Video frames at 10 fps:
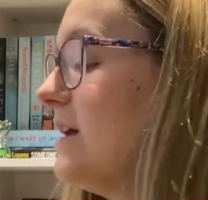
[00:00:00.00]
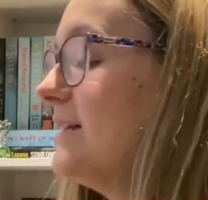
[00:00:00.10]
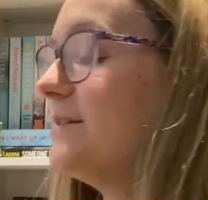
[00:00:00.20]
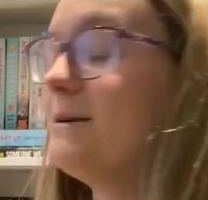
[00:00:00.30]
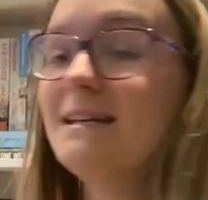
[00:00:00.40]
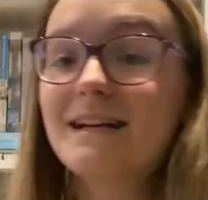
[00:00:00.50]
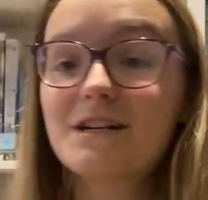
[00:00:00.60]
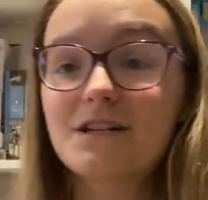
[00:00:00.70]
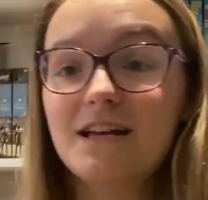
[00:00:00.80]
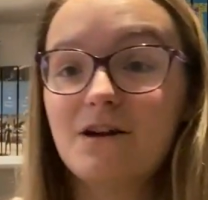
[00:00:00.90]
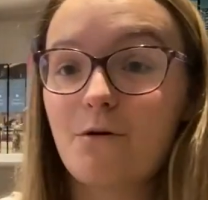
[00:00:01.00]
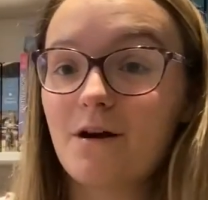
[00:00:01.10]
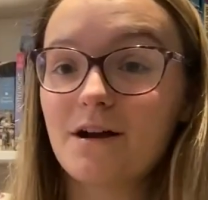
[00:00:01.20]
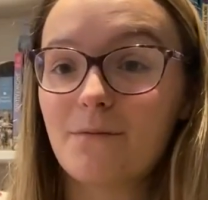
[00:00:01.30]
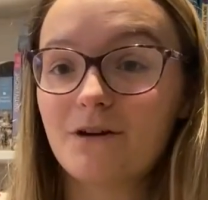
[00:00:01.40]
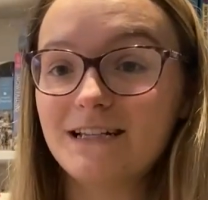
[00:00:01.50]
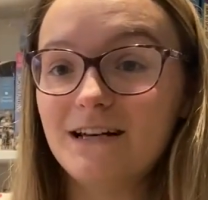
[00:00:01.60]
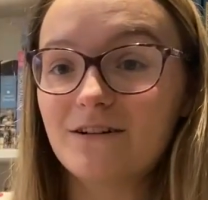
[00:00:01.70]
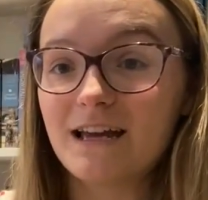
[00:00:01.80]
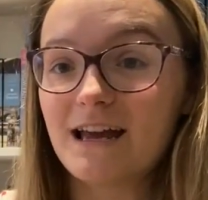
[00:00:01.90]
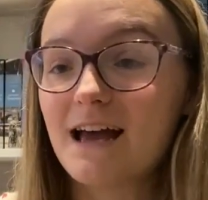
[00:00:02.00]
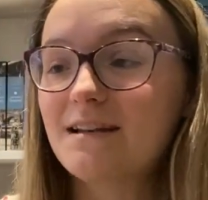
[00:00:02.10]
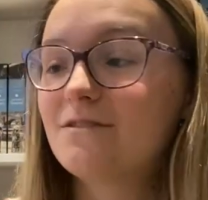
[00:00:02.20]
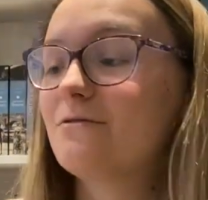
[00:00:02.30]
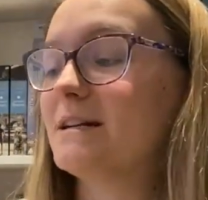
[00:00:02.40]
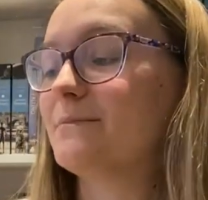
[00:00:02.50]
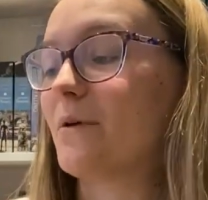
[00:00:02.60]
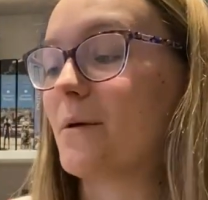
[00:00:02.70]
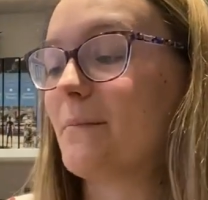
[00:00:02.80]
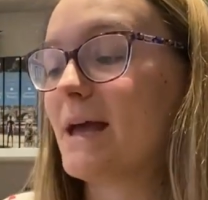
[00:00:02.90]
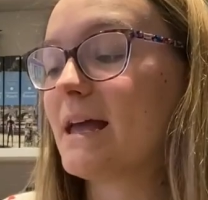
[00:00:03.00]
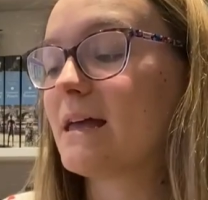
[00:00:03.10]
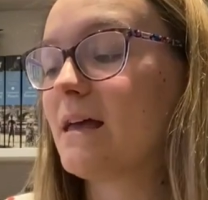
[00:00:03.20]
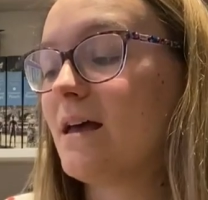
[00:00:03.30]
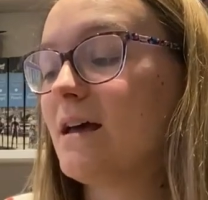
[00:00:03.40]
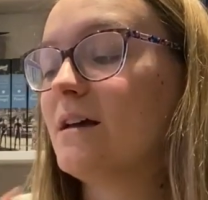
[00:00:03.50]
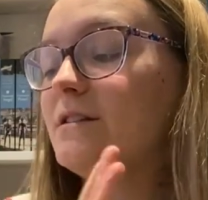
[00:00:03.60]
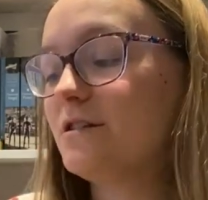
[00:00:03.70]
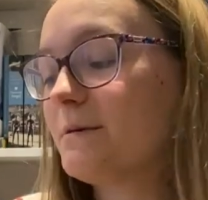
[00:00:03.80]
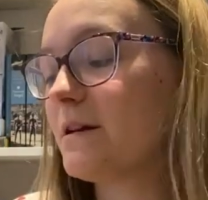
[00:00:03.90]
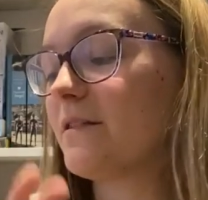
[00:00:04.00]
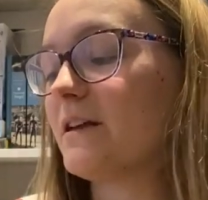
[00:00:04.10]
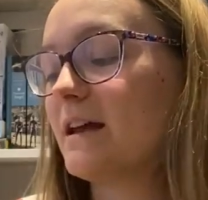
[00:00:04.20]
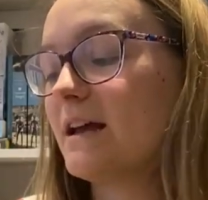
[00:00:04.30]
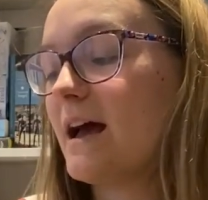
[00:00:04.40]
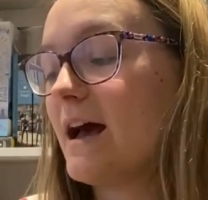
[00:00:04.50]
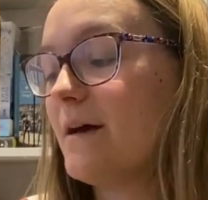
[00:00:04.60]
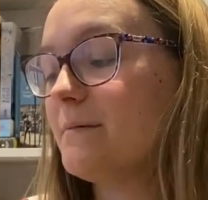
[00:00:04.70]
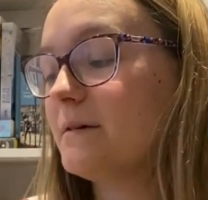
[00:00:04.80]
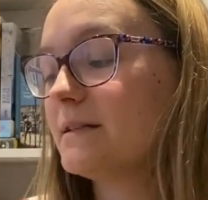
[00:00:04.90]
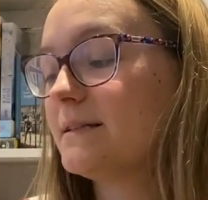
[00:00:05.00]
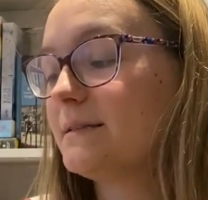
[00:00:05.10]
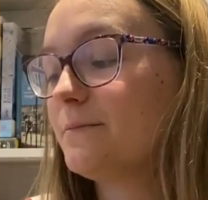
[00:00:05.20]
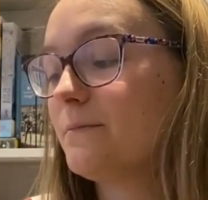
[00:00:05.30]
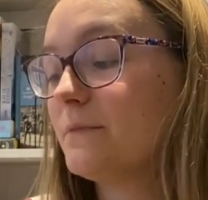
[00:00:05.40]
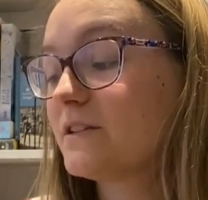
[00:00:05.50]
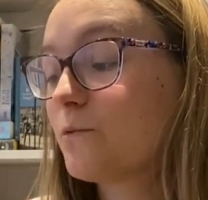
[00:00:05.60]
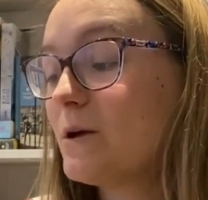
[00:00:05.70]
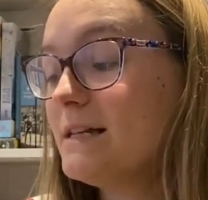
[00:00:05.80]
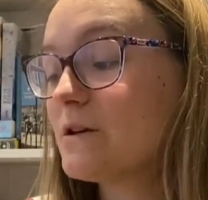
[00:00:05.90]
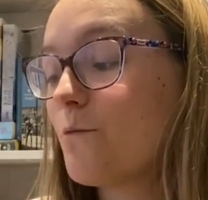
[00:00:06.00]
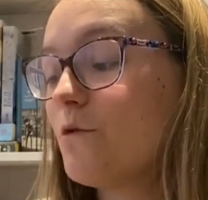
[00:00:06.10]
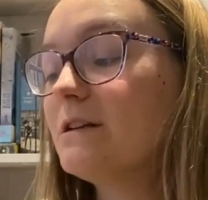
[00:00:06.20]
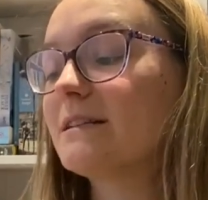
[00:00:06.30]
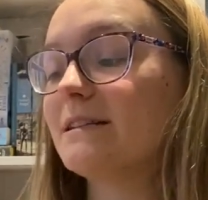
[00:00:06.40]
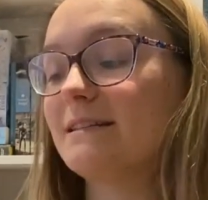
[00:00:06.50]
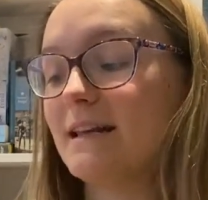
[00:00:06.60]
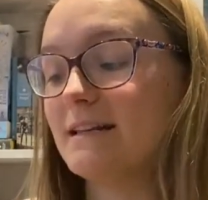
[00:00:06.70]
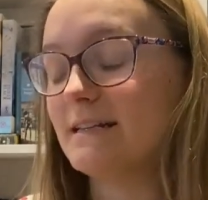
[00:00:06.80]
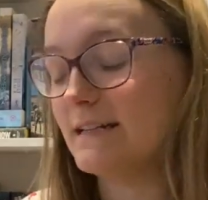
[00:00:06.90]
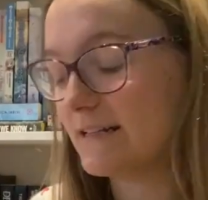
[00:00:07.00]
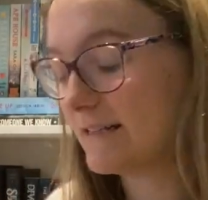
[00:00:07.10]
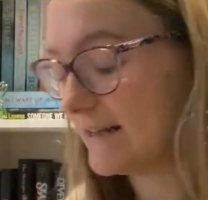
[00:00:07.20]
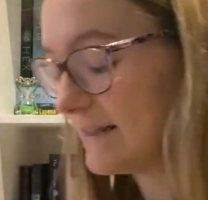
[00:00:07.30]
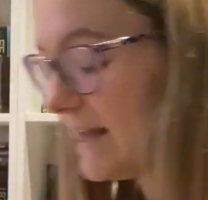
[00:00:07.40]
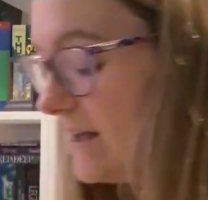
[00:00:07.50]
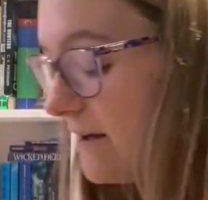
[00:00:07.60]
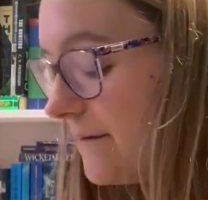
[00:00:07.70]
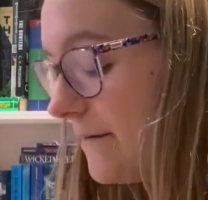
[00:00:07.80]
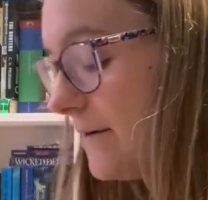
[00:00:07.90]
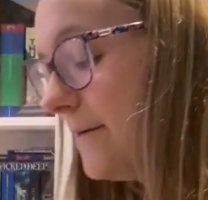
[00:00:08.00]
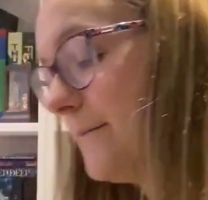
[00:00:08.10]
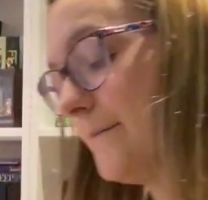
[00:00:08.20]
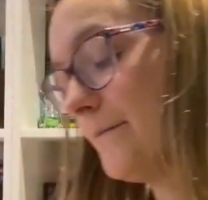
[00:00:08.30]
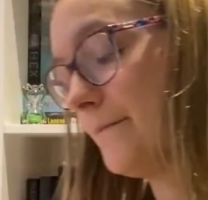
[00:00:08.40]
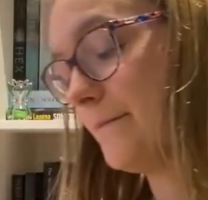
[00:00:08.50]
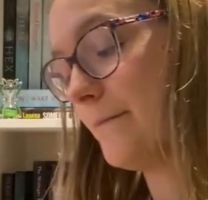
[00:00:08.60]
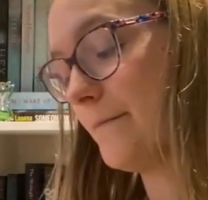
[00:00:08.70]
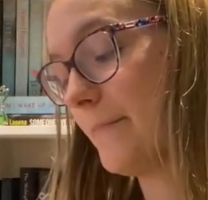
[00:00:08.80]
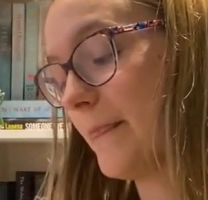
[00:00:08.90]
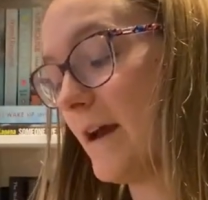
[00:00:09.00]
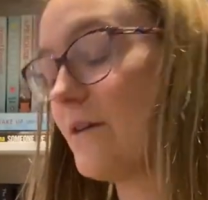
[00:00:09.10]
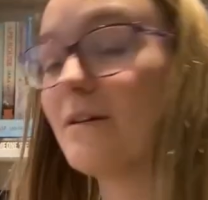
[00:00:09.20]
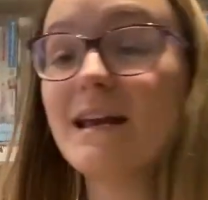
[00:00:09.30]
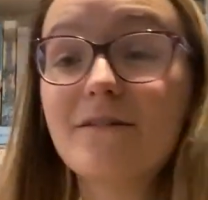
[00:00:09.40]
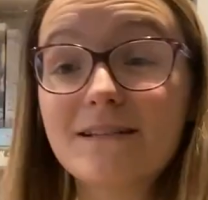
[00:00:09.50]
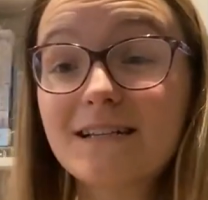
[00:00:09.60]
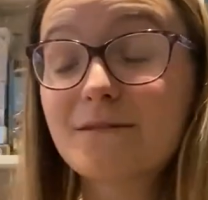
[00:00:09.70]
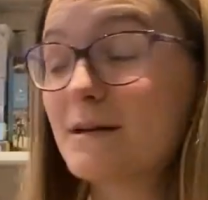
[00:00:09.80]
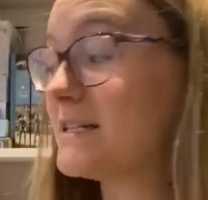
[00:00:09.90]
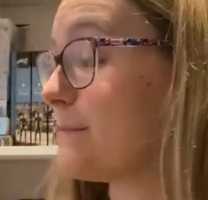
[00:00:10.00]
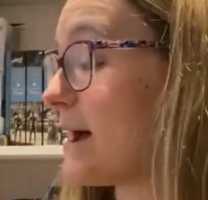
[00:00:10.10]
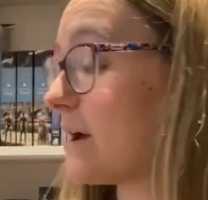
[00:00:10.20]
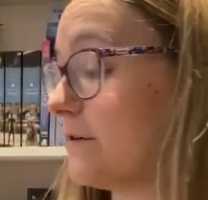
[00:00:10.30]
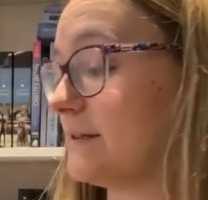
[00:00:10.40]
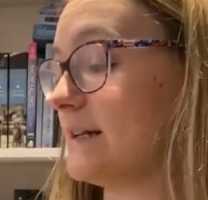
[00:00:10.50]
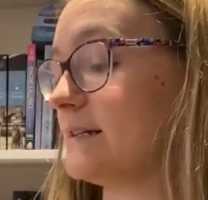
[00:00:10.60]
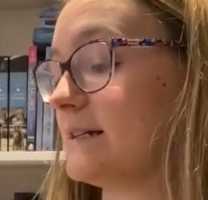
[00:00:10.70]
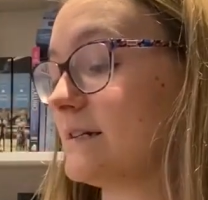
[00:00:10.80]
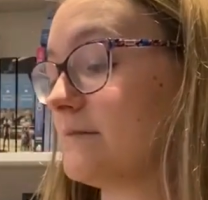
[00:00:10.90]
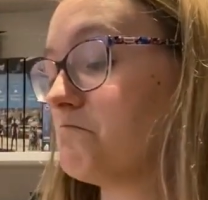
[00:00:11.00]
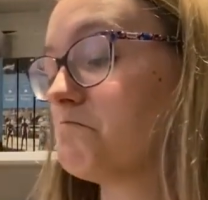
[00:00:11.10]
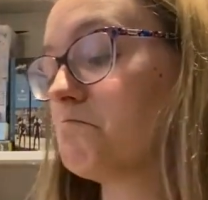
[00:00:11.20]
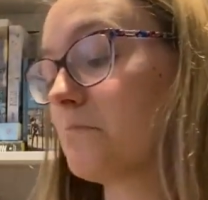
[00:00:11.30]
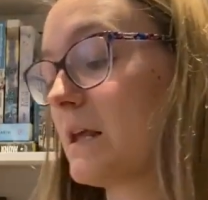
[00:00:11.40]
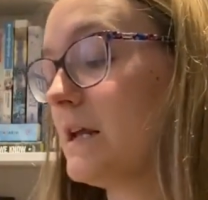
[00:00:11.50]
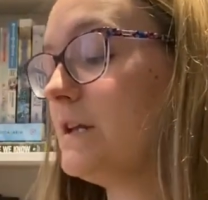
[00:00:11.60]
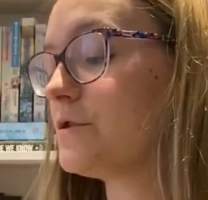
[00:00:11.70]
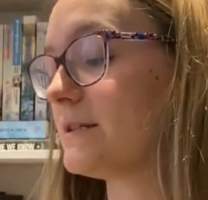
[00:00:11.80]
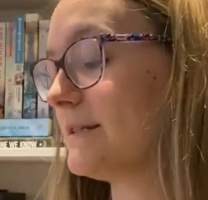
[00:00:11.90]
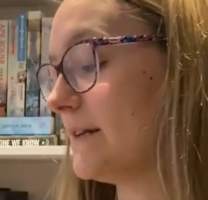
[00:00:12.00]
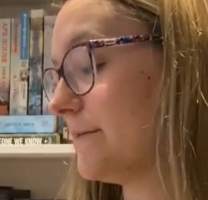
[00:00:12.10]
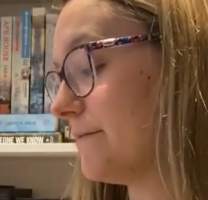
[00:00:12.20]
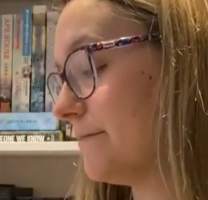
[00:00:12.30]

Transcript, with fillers: So it is actually quite a pretty looking candle. It's bright pink, doing nothing, sweet woods scented, it says here. And on here it says sweet tobacco scented. Interesting.